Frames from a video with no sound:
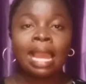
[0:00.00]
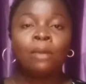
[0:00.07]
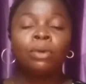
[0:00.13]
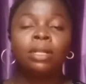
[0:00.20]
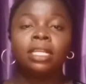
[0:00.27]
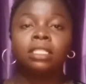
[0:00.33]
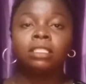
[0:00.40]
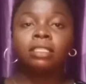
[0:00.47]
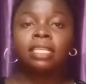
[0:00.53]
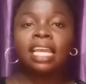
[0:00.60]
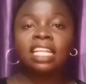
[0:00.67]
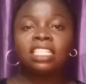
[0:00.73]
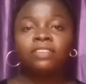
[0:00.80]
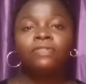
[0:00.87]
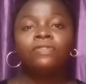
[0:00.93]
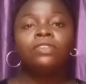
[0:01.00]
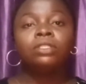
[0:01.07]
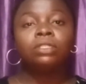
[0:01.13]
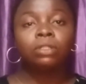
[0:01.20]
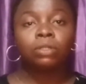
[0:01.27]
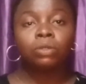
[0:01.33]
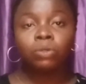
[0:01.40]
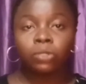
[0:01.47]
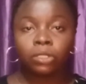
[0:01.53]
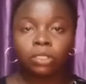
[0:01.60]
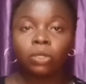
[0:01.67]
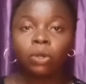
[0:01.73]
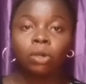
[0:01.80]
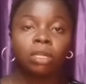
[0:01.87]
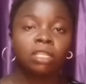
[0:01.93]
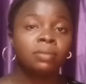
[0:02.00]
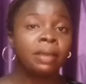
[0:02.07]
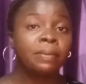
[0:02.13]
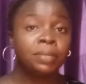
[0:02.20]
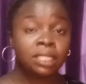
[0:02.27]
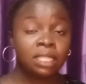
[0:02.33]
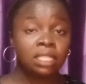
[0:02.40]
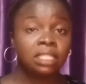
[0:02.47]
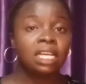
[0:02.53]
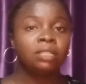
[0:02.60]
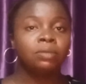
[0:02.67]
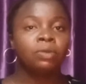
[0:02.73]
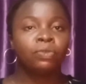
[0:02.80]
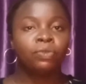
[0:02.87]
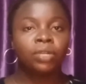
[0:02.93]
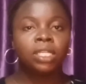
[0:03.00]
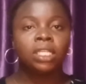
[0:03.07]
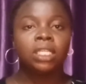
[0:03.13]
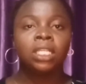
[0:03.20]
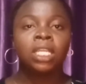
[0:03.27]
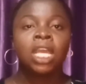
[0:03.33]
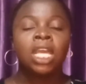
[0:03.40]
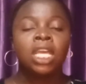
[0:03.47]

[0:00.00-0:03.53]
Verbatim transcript: I wanted to get a physical store because my business has been running